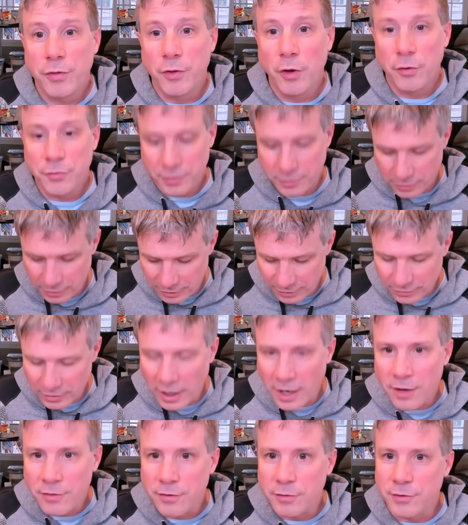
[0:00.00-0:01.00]
noting that these
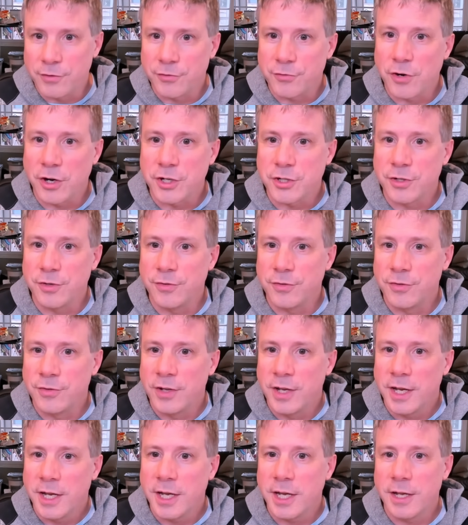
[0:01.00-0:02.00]
other instructions
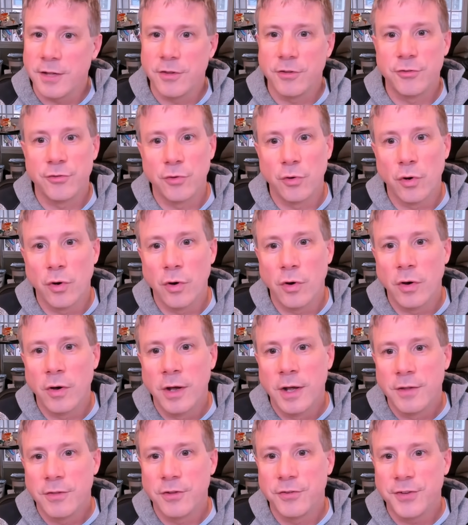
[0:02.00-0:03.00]
here, the XOR,
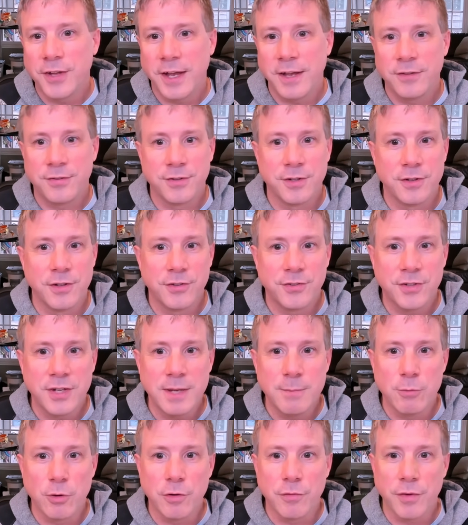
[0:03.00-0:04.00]
the test, and the
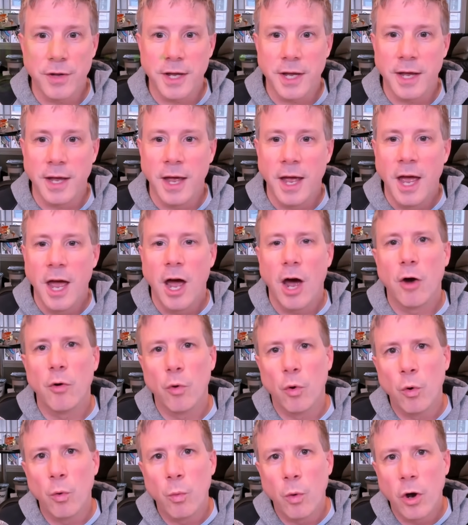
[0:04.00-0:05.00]
cmove here, are
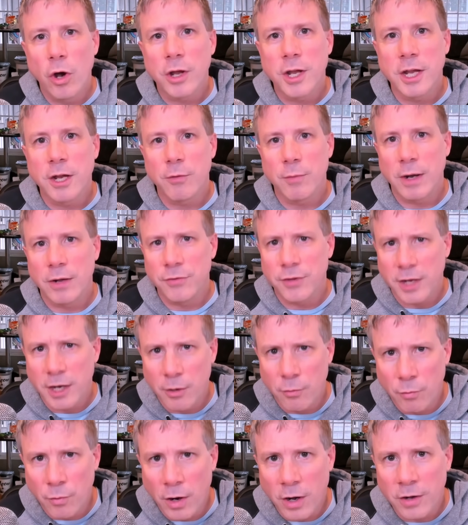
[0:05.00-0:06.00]
all working around
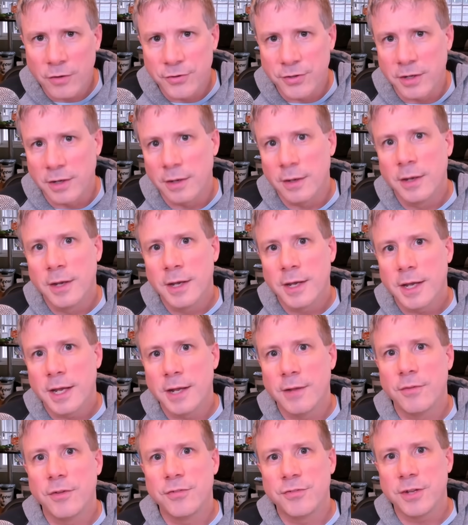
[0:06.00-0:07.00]
errata
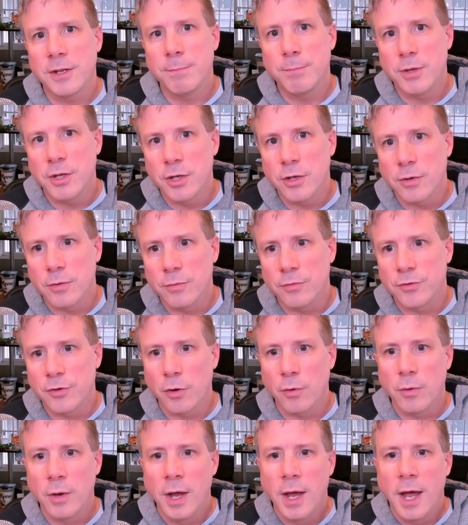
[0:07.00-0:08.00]
in the CPU.
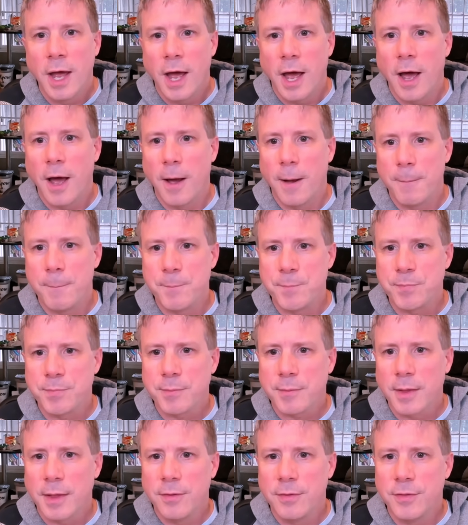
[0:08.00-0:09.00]
So
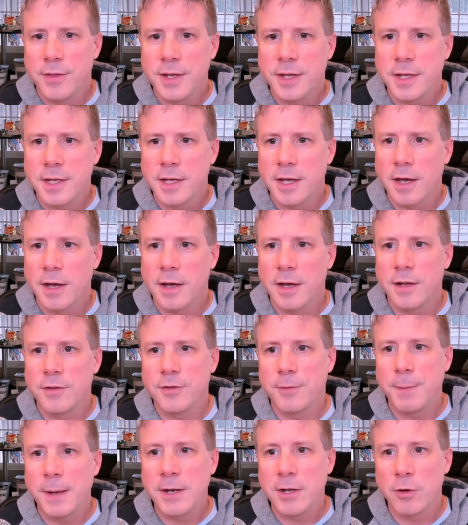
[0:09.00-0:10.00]

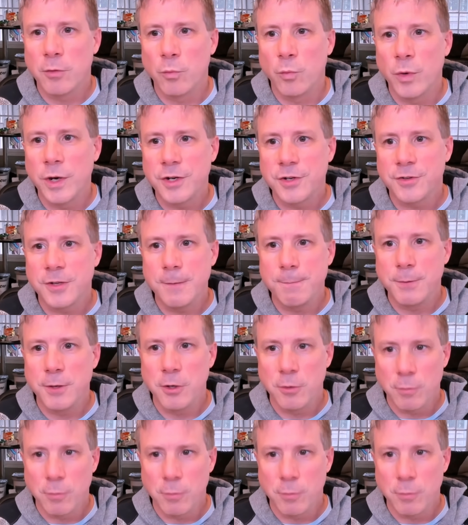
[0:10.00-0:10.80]
depending on which CPU